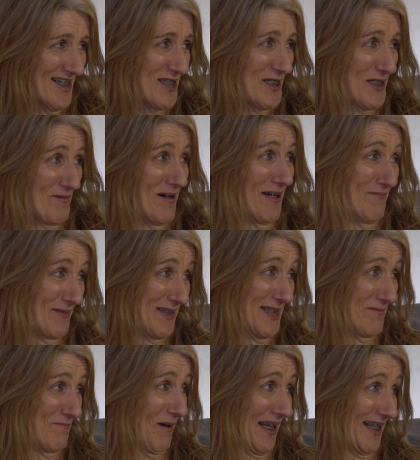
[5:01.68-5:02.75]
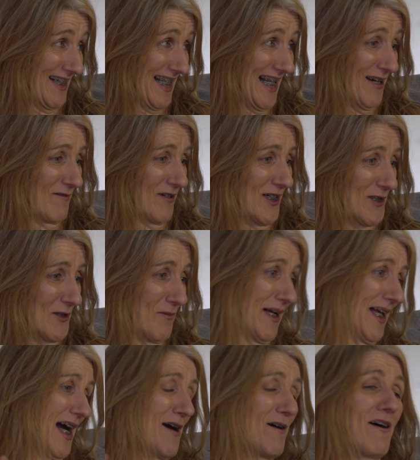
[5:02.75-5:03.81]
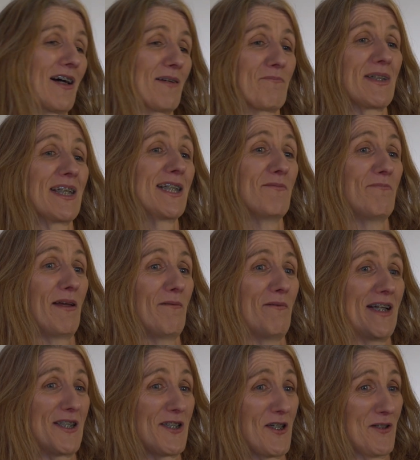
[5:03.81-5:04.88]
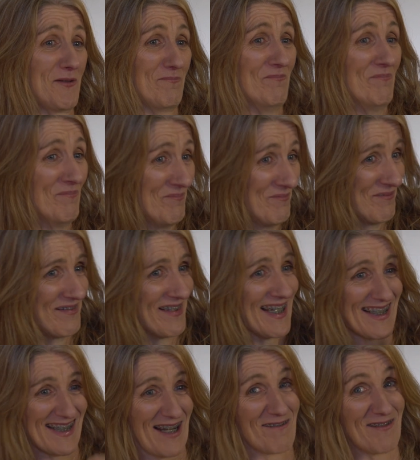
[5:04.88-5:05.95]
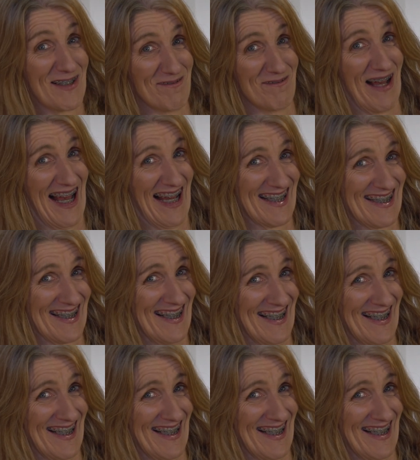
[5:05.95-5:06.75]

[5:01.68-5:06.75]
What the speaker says: She went with this balaclava out and went, I pretend to be a witch. Is that really bad?